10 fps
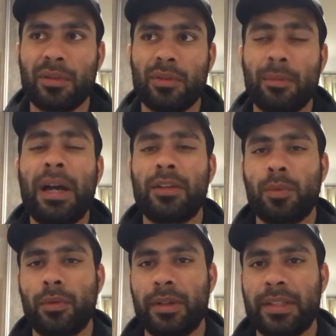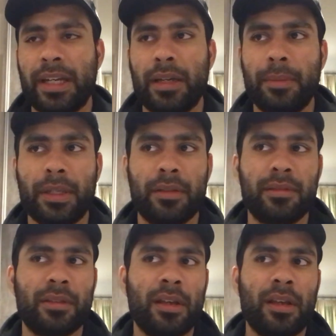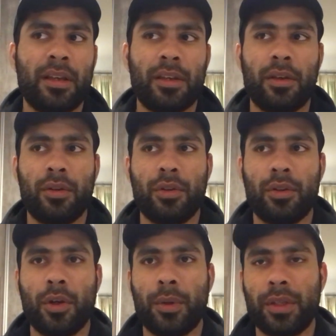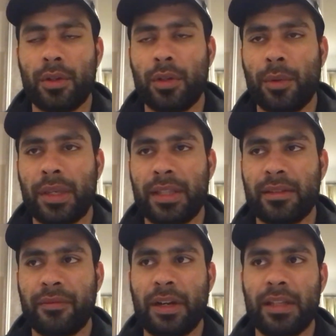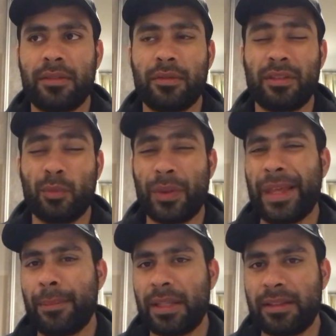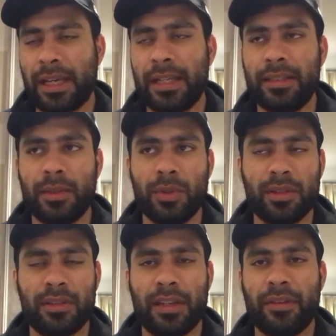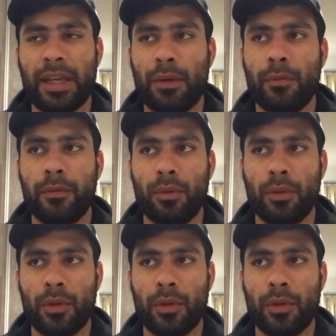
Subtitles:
you might as well retire, because, you know, you're going into fights with that mentality, which is never helpful,